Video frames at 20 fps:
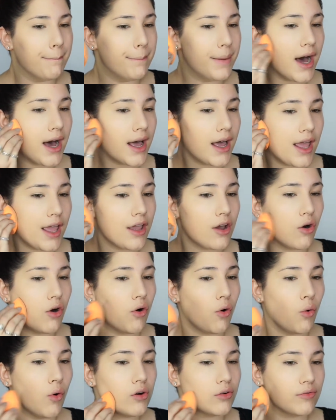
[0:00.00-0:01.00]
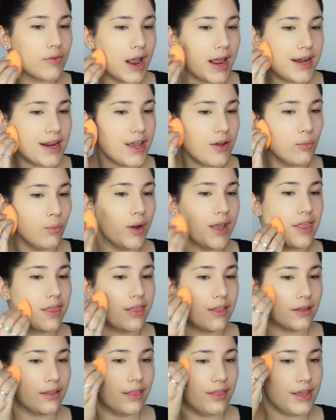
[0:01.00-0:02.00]
But already with
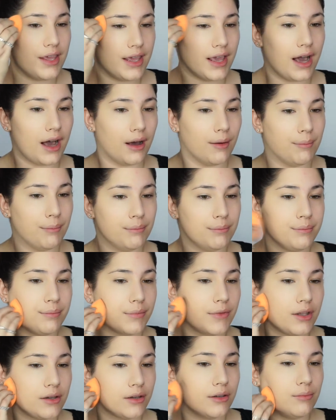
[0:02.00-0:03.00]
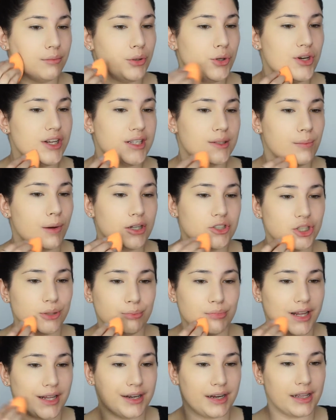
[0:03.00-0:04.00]
the beauty sponge
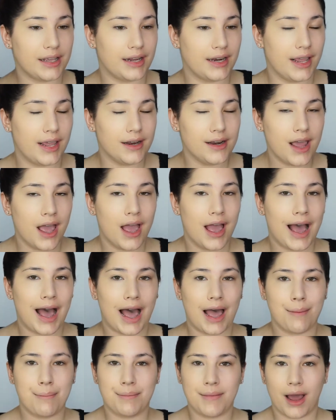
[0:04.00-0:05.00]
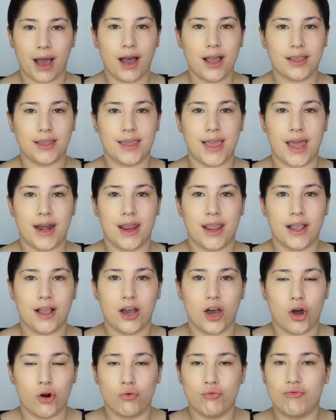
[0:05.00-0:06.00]
and blending it in, I'm not getting
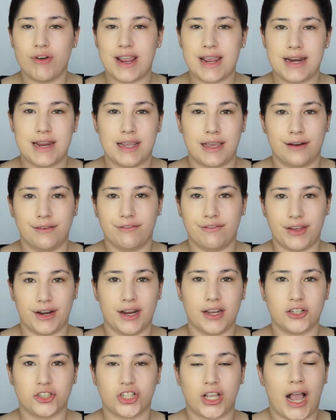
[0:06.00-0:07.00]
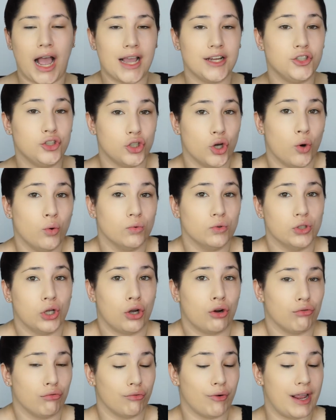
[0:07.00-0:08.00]
a radiant finish. Like I don't
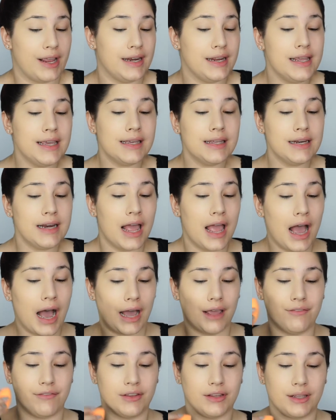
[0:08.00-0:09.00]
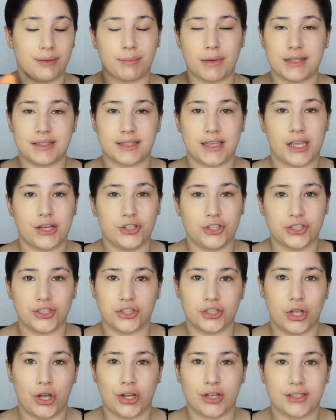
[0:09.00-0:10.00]
look radiant. I feel like my skin
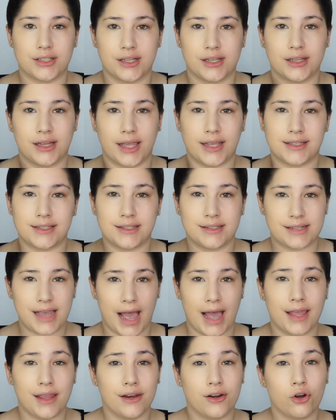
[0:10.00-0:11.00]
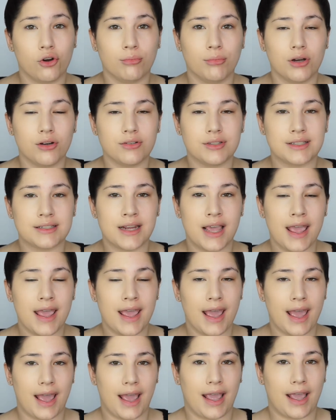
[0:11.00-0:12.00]
just looks like satin almost,
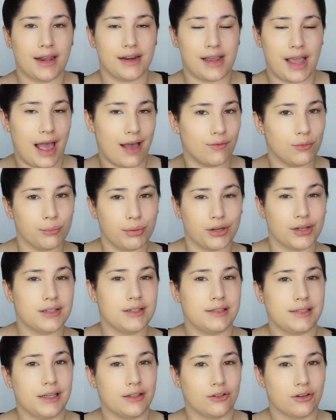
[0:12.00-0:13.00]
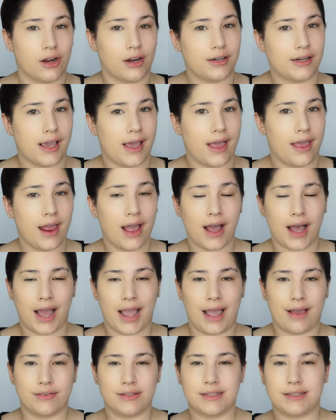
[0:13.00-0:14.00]
and I haven't put concealer on yet. I
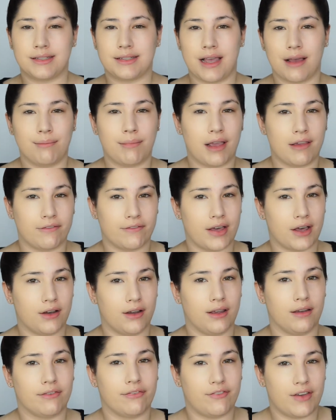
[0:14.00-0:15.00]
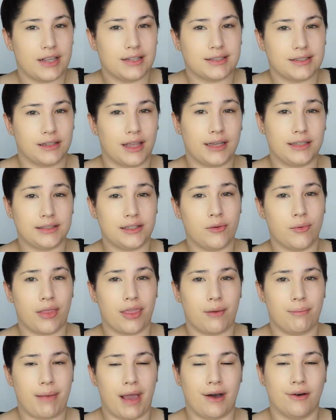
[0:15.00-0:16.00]
haven't set my face lightly
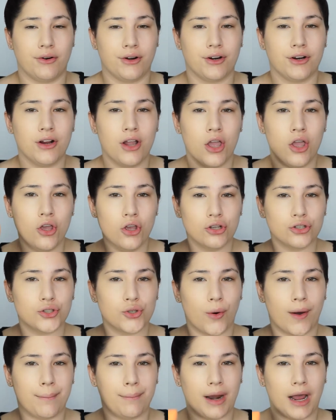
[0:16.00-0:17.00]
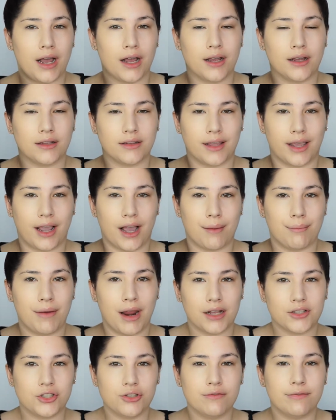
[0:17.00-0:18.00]
with a powder, so I'm
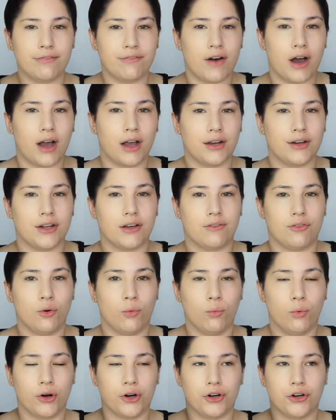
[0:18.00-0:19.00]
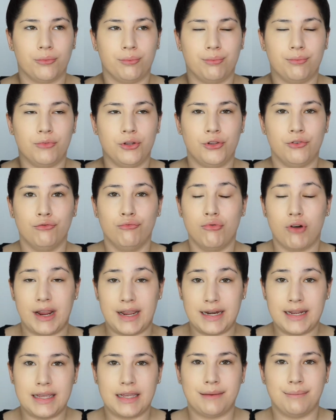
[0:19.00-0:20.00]
not too fond of the word
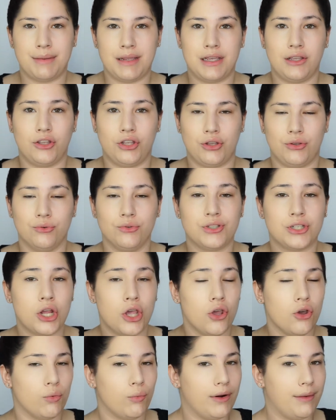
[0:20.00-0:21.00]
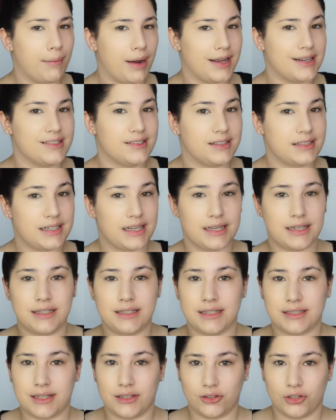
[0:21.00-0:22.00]
radiant being used when my skin
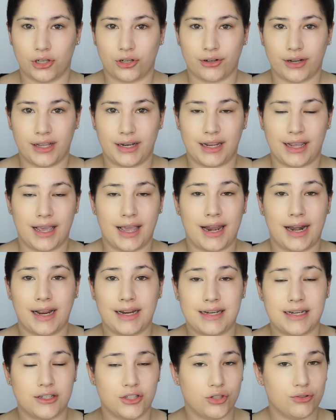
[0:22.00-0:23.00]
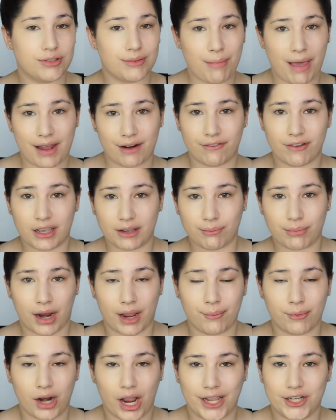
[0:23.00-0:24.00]
doesn't look radiant. And I didn't use a mattifying
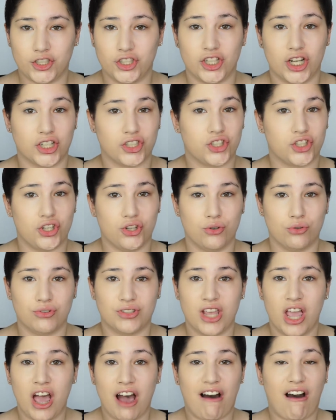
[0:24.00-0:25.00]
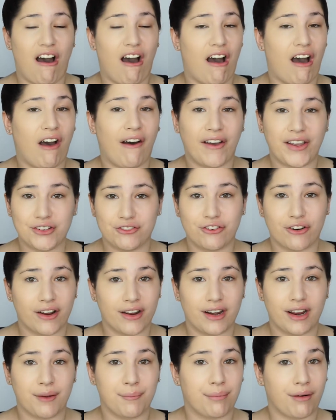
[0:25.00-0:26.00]
primer, I just used a
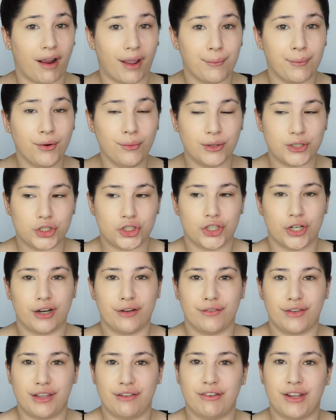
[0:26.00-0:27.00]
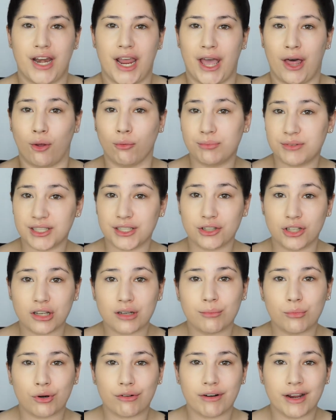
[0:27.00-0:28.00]
hydrating primer, which should have even helped it
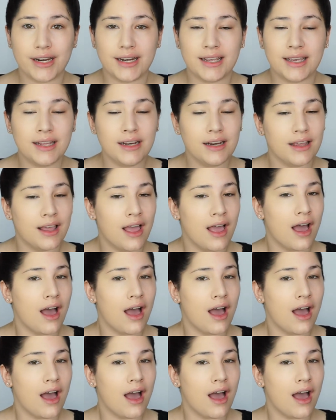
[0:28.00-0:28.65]
look more radiant.